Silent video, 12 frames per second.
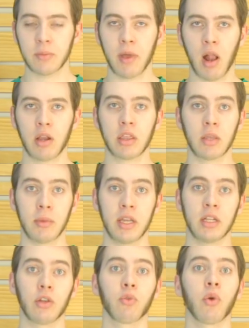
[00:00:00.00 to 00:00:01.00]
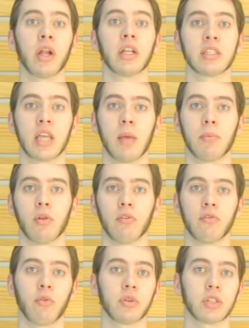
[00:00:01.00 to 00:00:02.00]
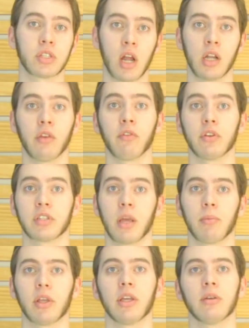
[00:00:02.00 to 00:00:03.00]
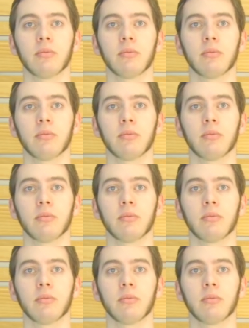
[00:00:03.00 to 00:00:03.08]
about it that make it a great example for designing for assembly.